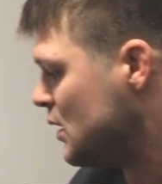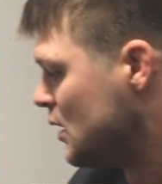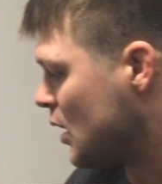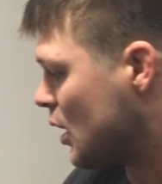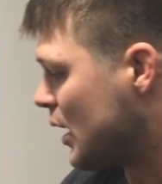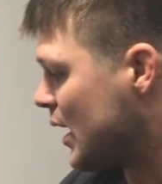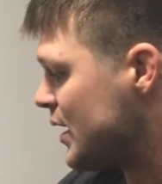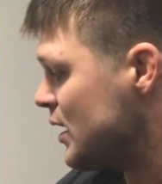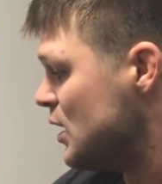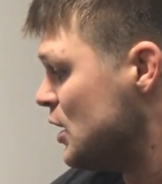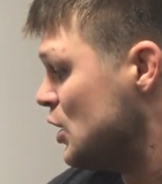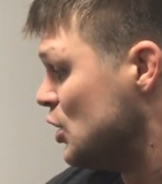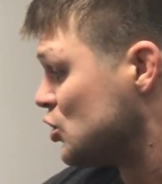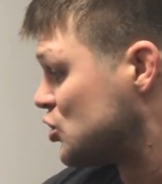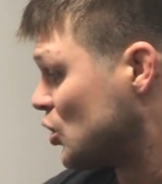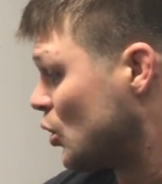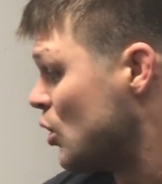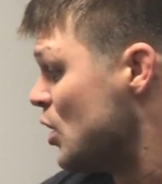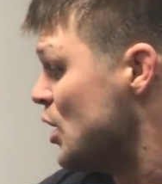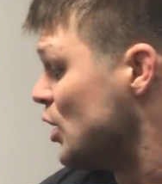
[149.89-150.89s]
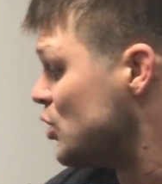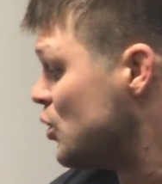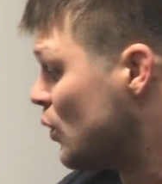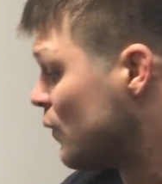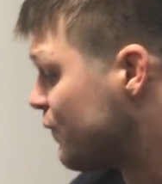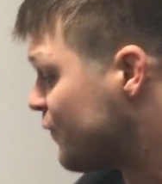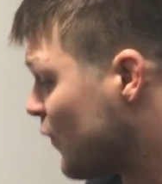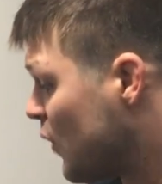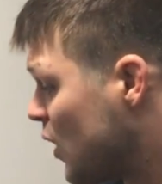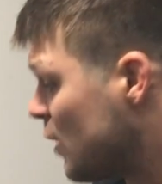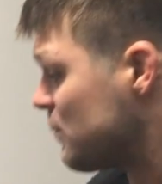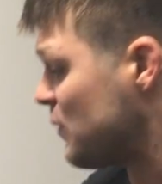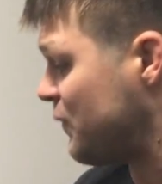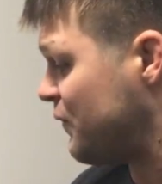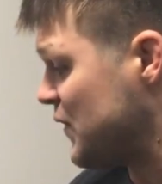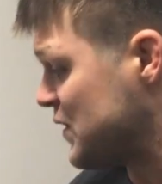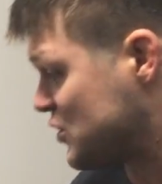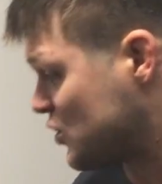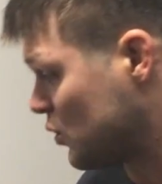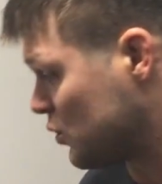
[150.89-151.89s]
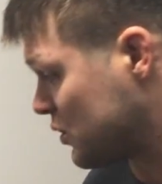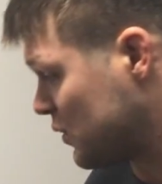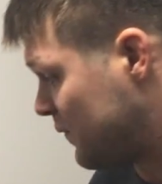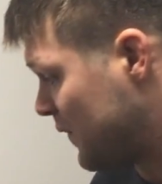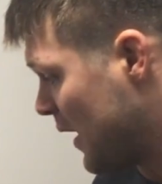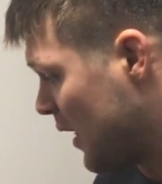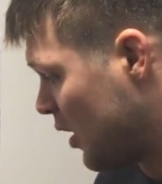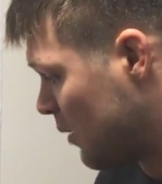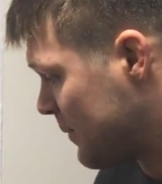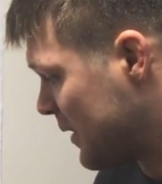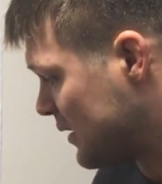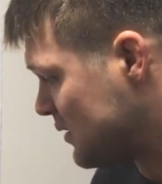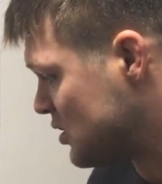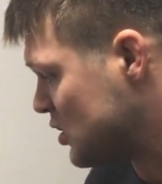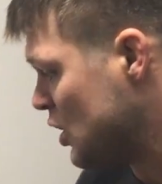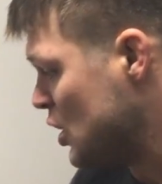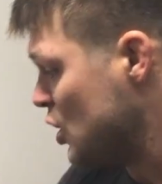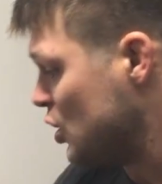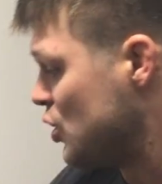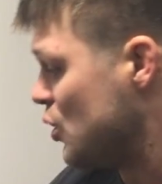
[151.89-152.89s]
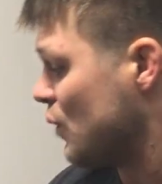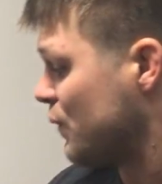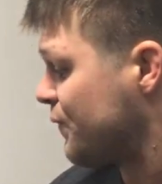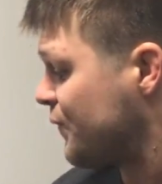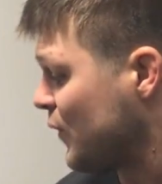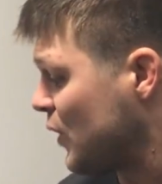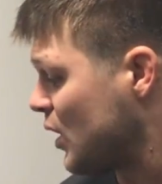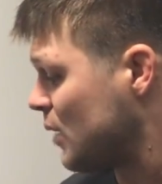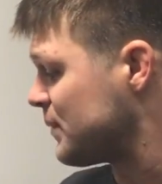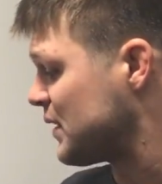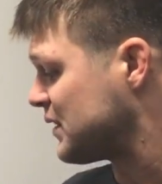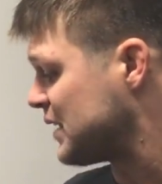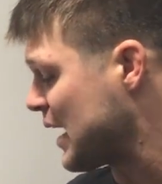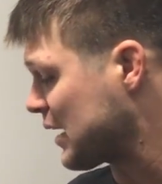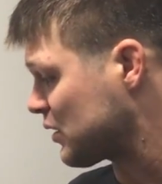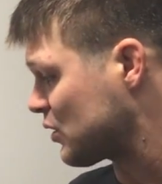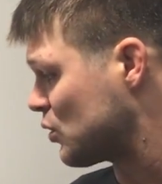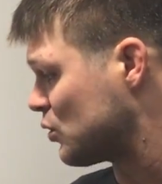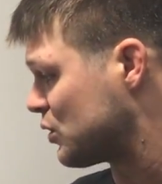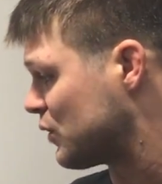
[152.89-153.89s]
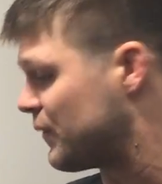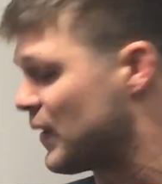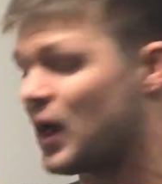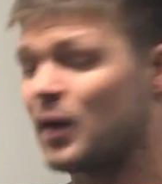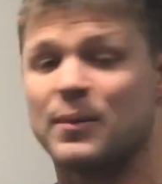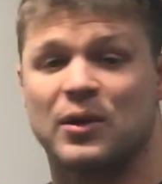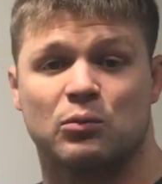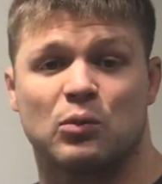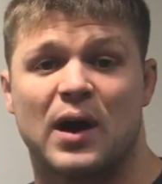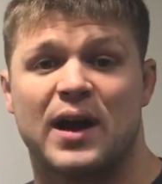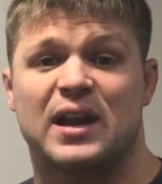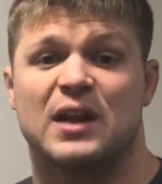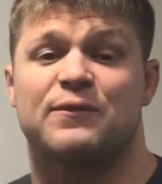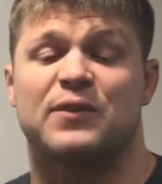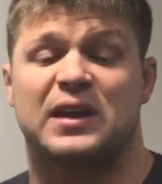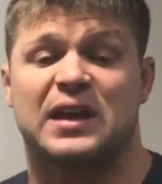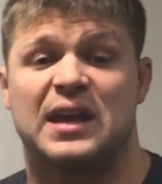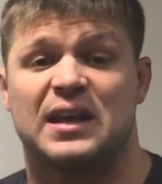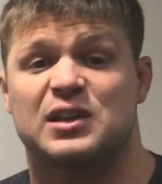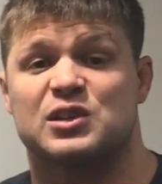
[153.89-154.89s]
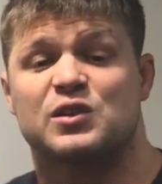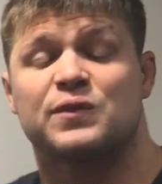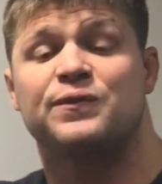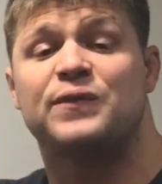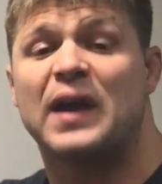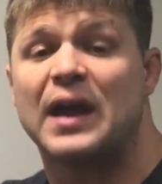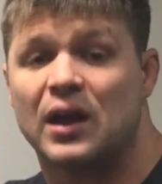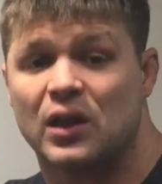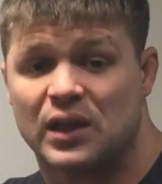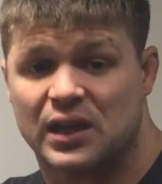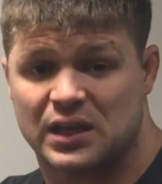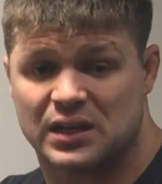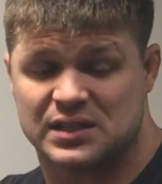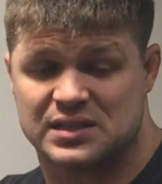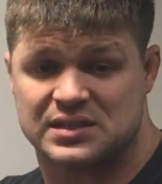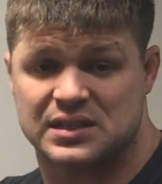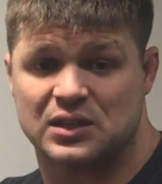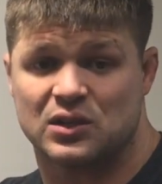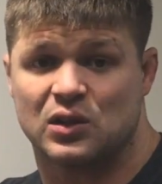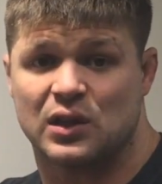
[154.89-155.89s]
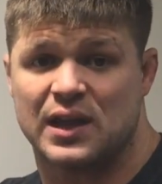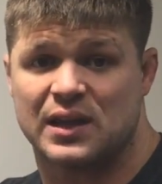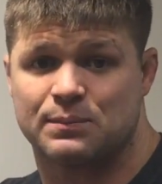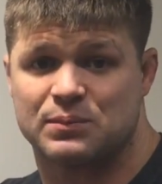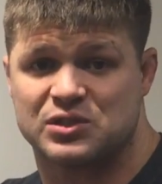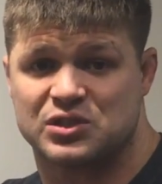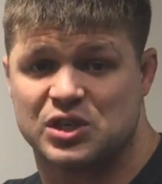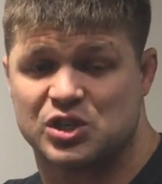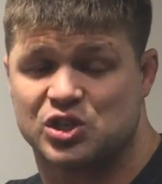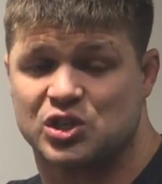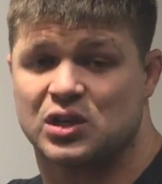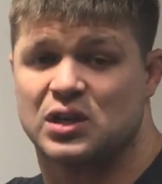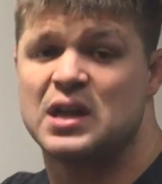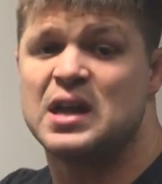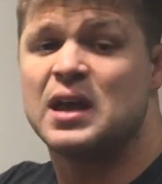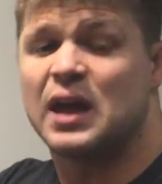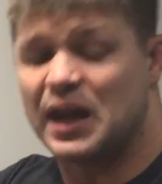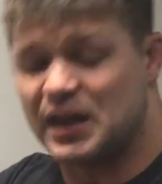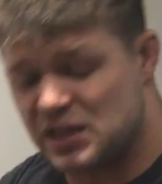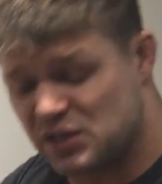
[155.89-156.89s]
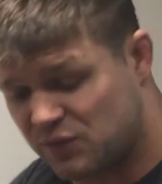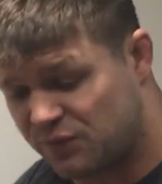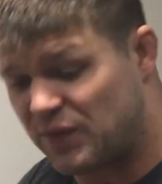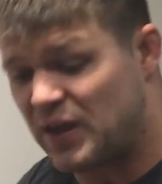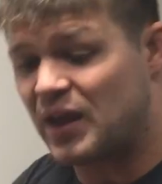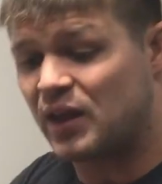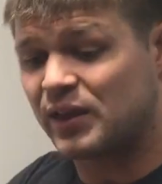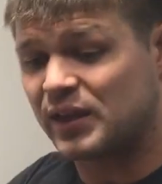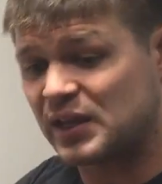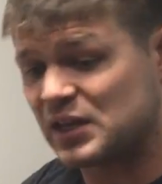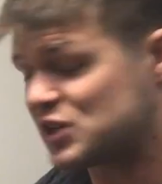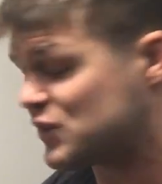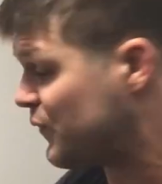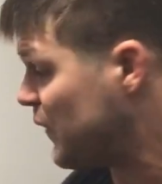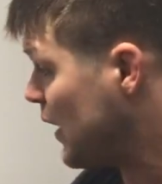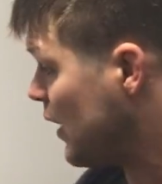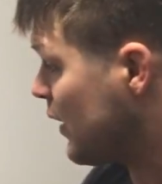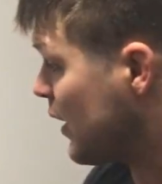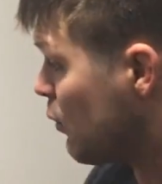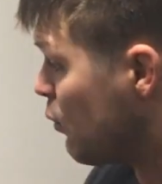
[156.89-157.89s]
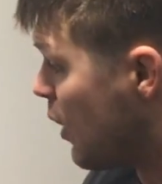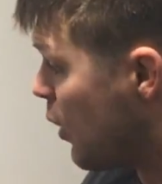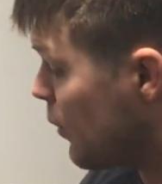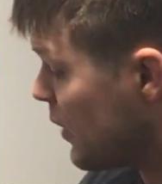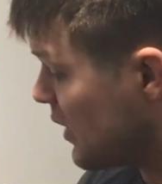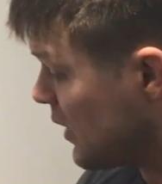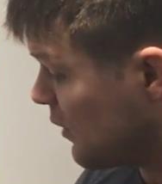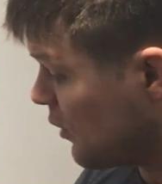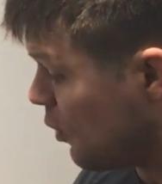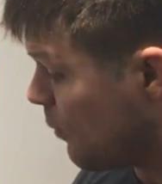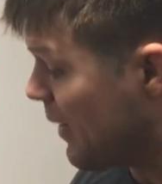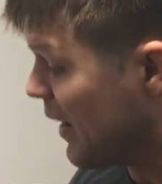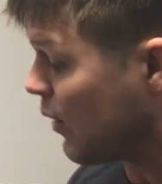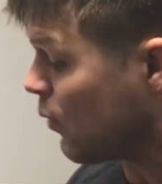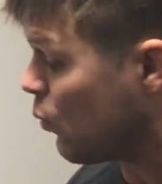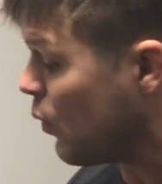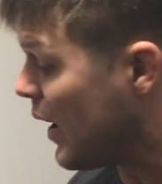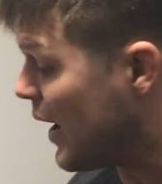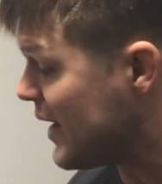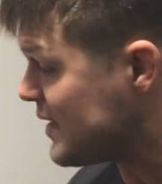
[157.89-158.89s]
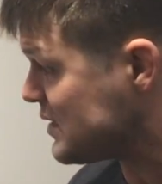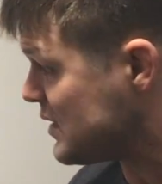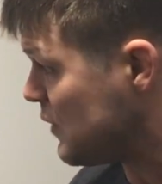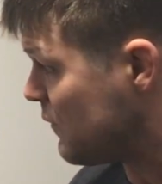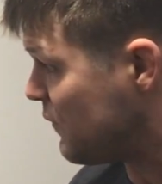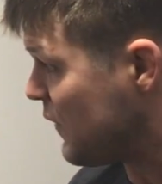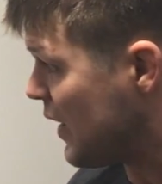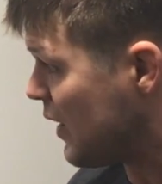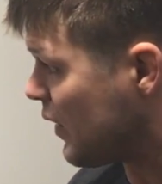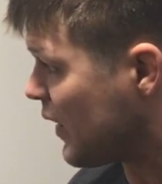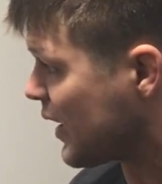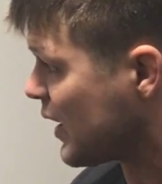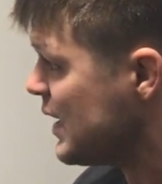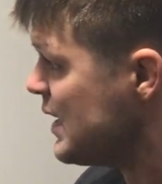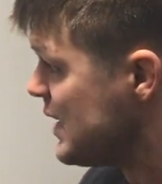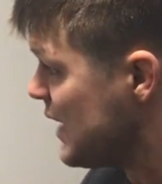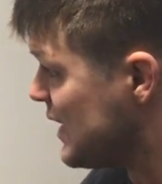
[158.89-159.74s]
All right, so you affirm the physical development, you affirm the technical development, right? If a kid is failing in a single leg position and he's failing, well, we got to go back. Why is he failing?